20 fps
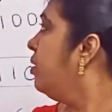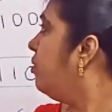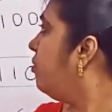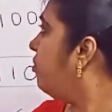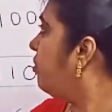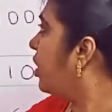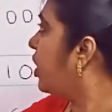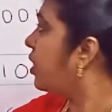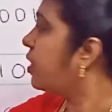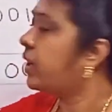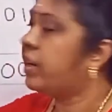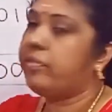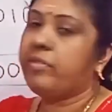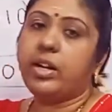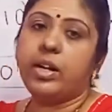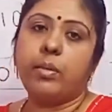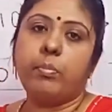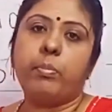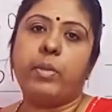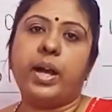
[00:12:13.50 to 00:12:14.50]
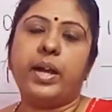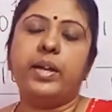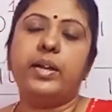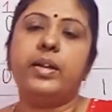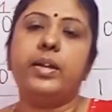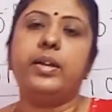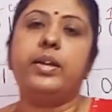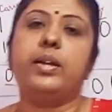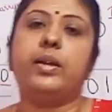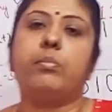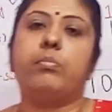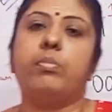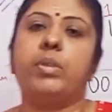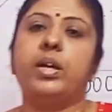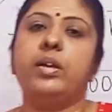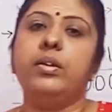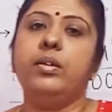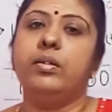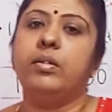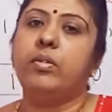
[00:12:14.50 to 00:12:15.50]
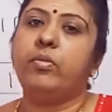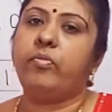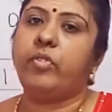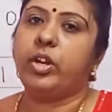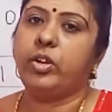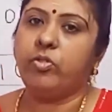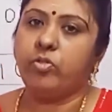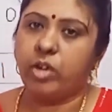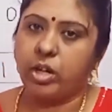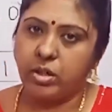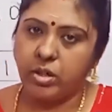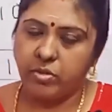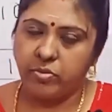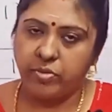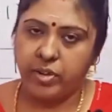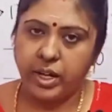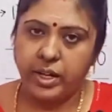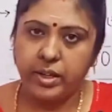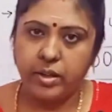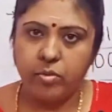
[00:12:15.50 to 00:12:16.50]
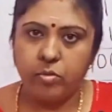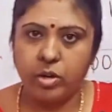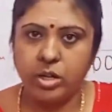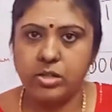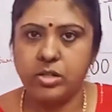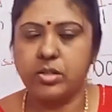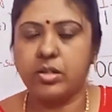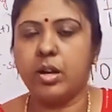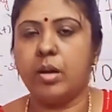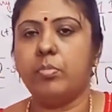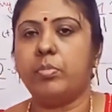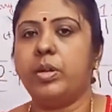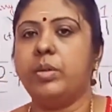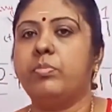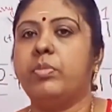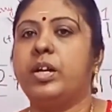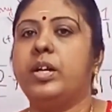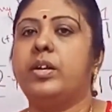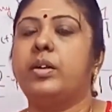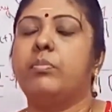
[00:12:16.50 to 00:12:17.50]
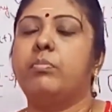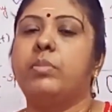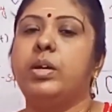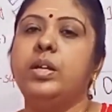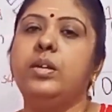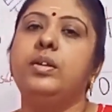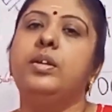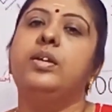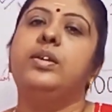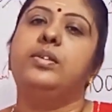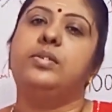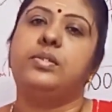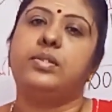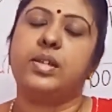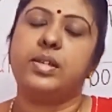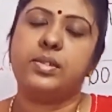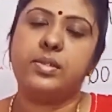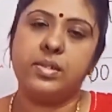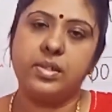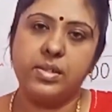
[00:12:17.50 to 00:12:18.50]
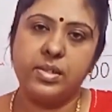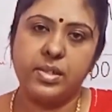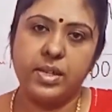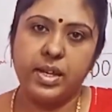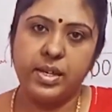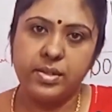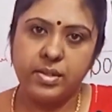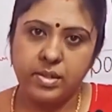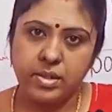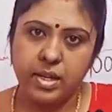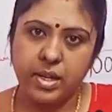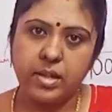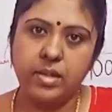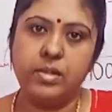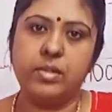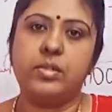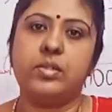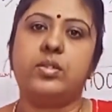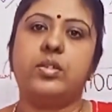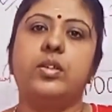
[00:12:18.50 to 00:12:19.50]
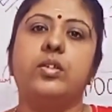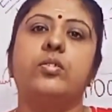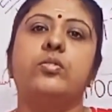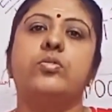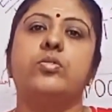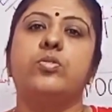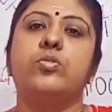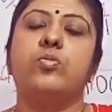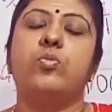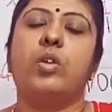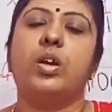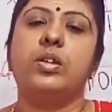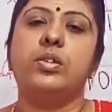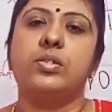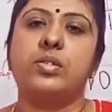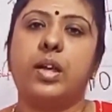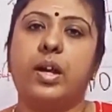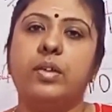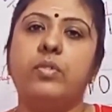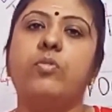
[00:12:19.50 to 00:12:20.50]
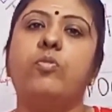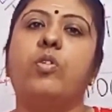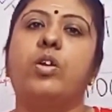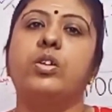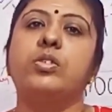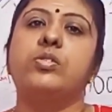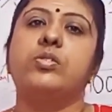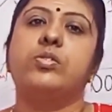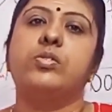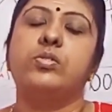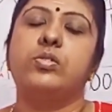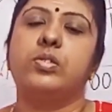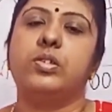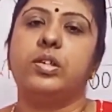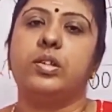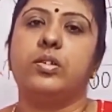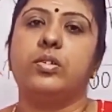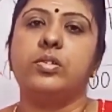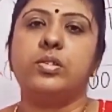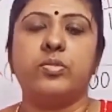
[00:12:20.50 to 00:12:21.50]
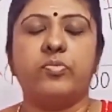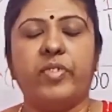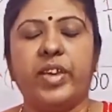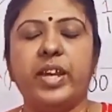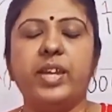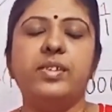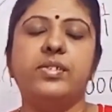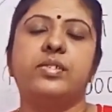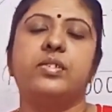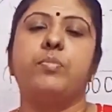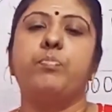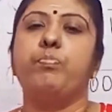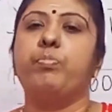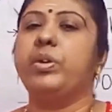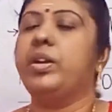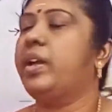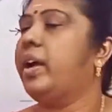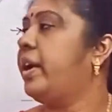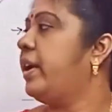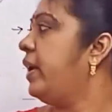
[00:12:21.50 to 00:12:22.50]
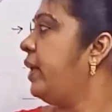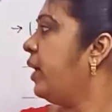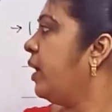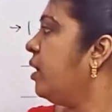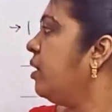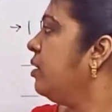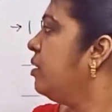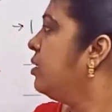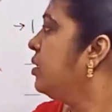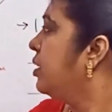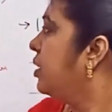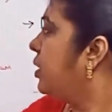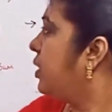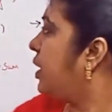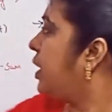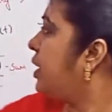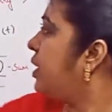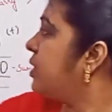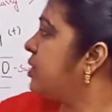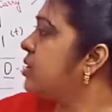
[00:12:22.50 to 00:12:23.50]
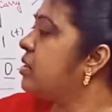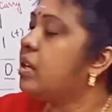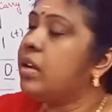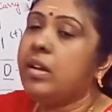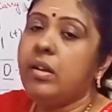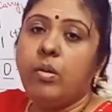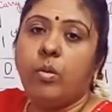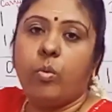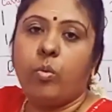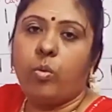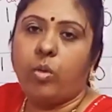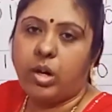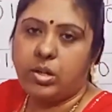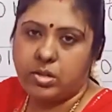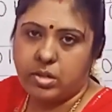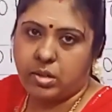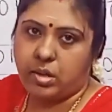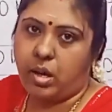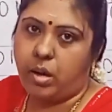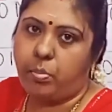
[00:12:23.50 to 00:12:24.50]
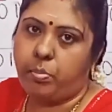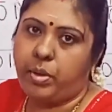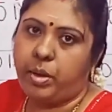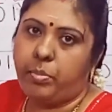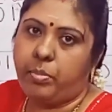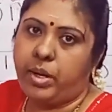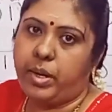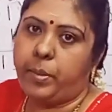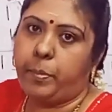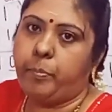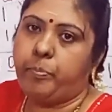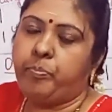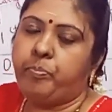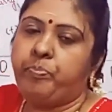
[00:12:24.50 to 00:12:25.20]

we are given a binary number. When you want to find a 1's complement number, just change the zeros to 1's and 1's to zeros. Very simple idea. That is the 1's complement.